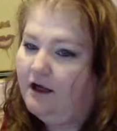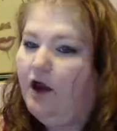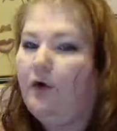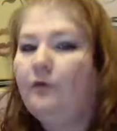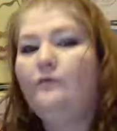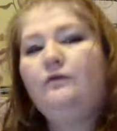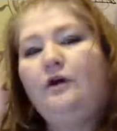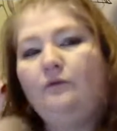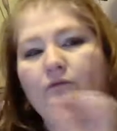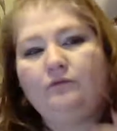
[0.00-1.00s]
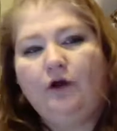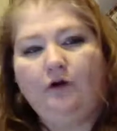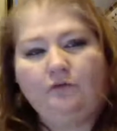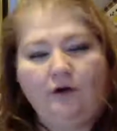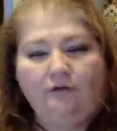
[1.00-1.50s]
No, no,
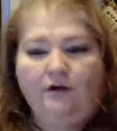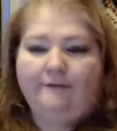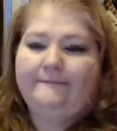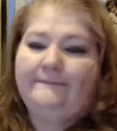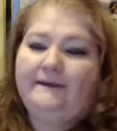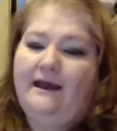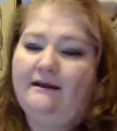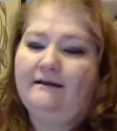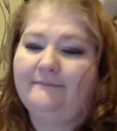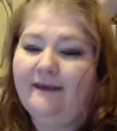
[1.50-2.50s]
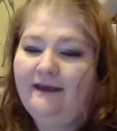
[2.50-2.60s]
no, no, no. Okay.